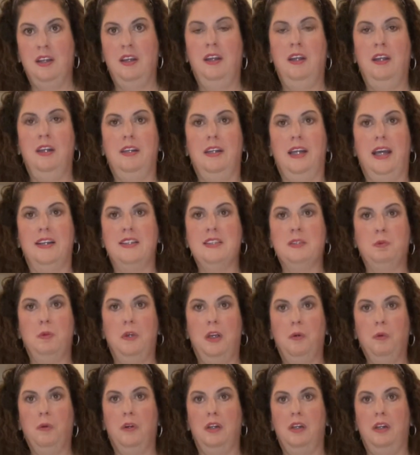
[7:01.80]
Next week
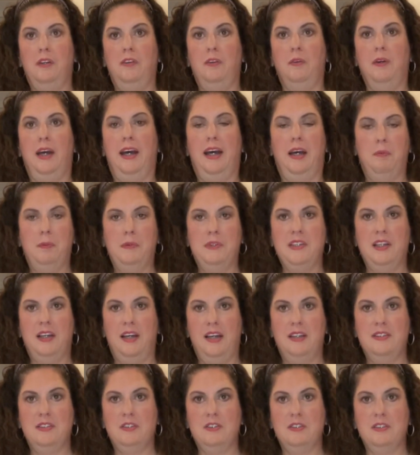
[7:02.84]
we're gonna do
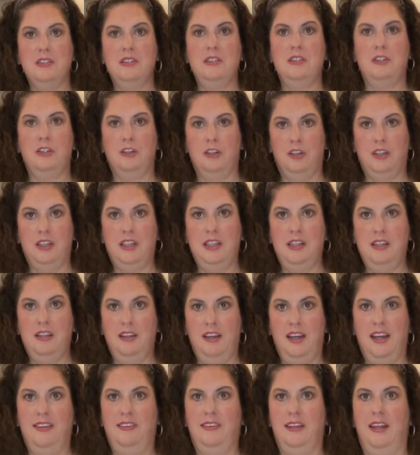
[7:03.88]
appetizers and turkey,
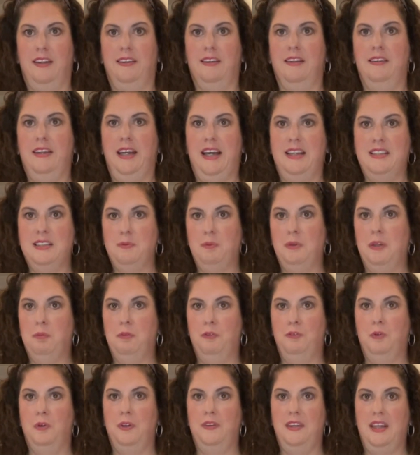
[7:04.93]
and then the last week
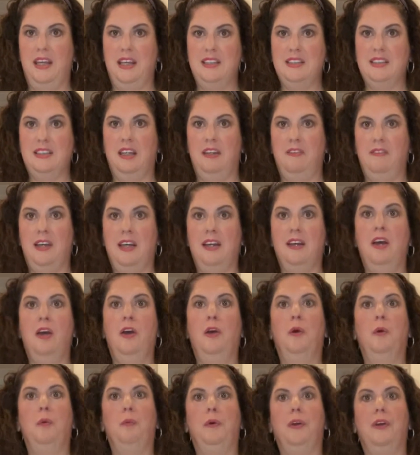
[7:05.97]
before Thanksgiving,
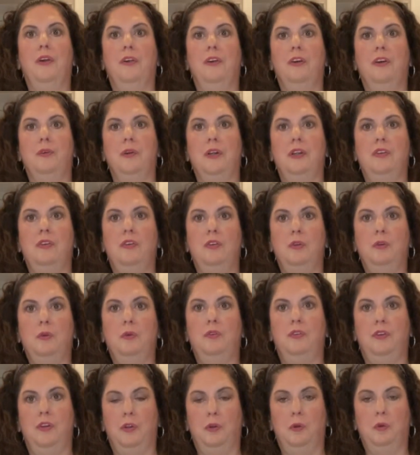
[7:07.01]
we are going to
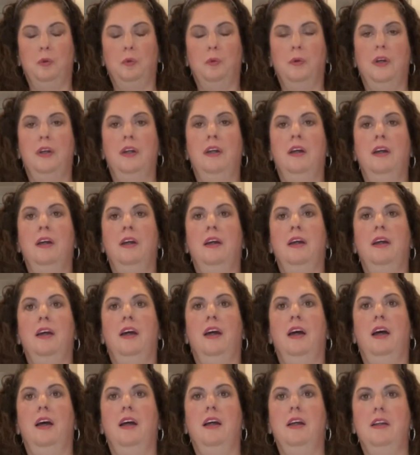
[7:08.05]
do
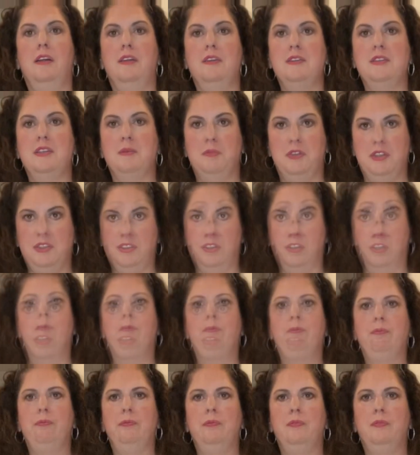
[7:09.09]
some
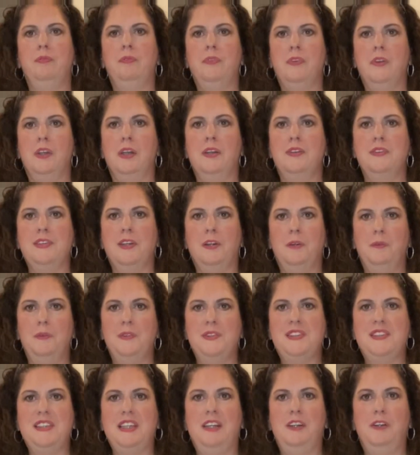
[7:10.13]
desserts. So
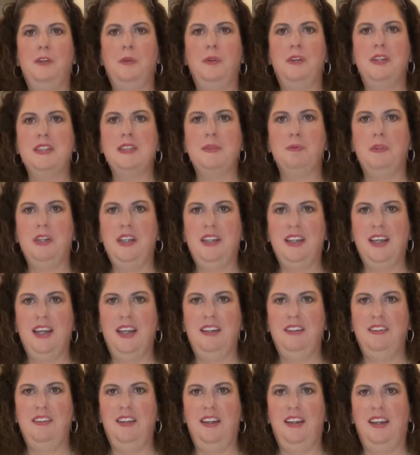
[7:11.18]
see you this
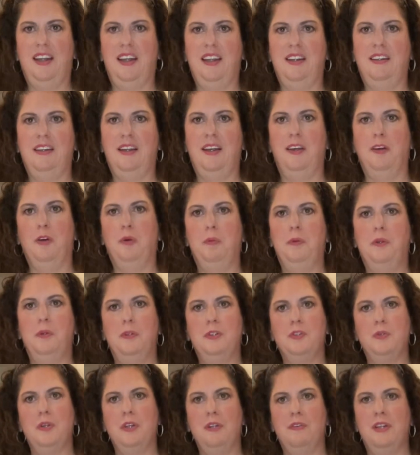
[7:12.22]
weekend, and I hope you
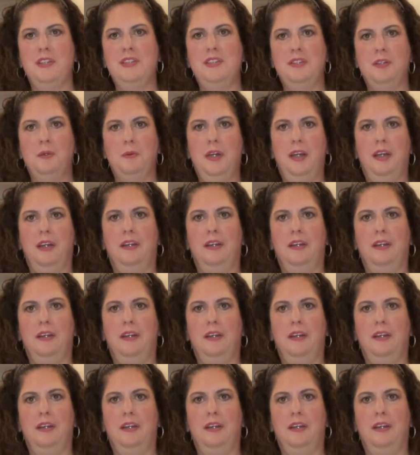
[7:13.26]
enjoy the rest of your week.